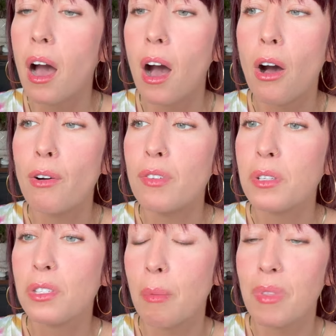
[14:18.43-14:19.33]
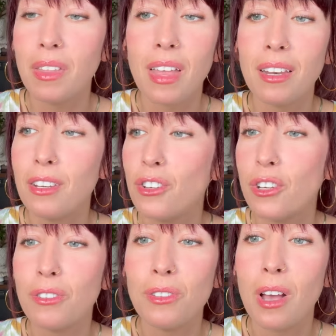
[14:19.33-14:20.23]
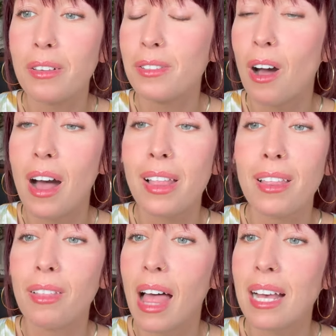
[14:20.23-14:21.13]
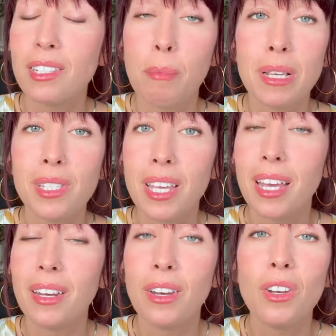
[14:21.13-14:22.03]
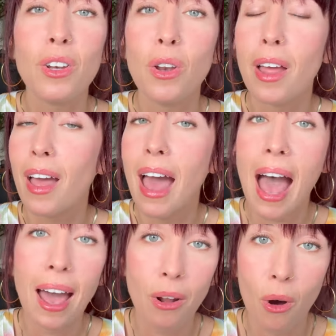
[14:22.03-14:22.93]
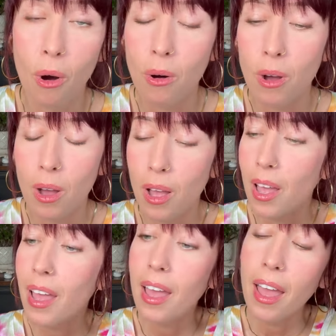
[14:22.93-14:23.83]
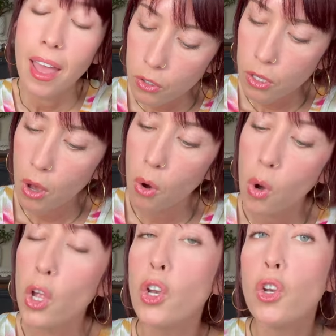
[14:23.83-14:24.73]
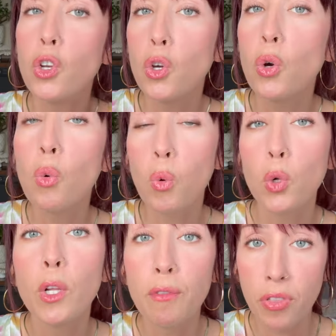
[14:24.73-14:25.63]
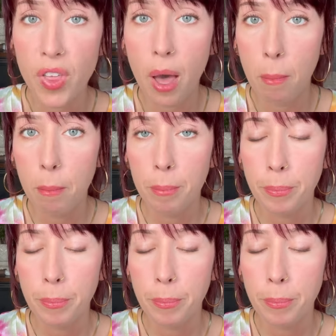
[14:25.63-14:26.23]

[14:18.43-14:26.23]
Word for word: of something that just does not last on my skin at all. So new rule of thumb,